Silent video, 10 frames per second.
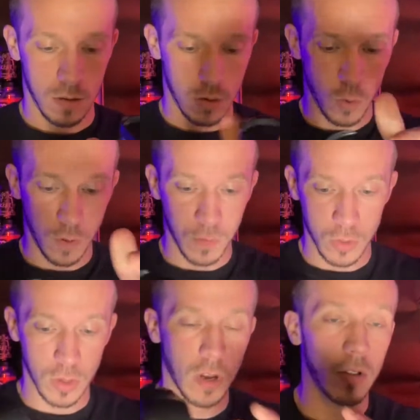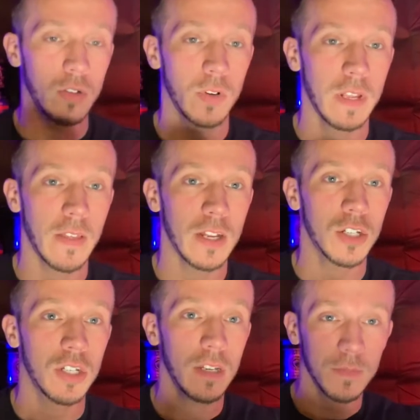No artificial colors or any of that
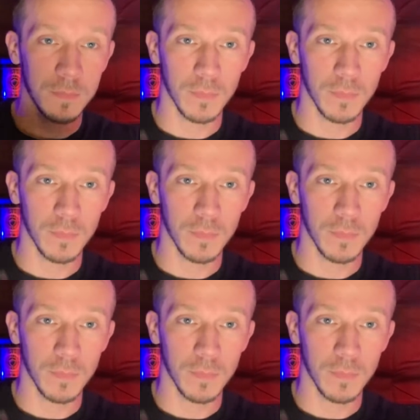shit.